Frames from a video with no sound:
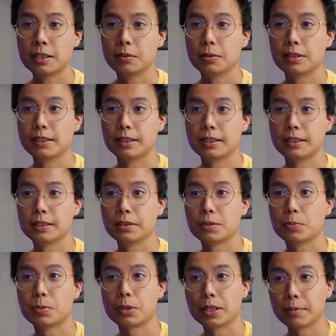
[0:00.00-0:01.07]
which is
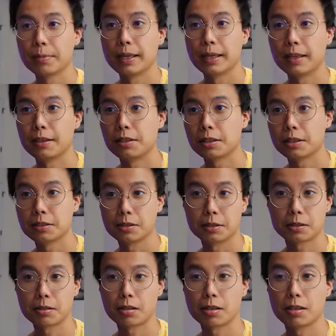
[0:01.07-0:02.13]
pretty bad just because our
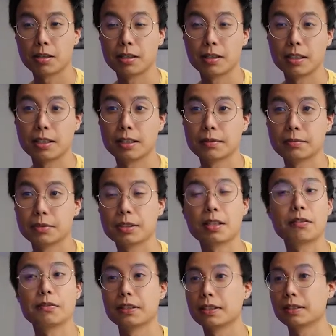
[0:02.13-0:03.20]

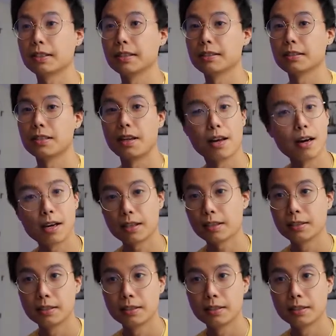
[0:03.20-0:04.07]
Stunfisk is not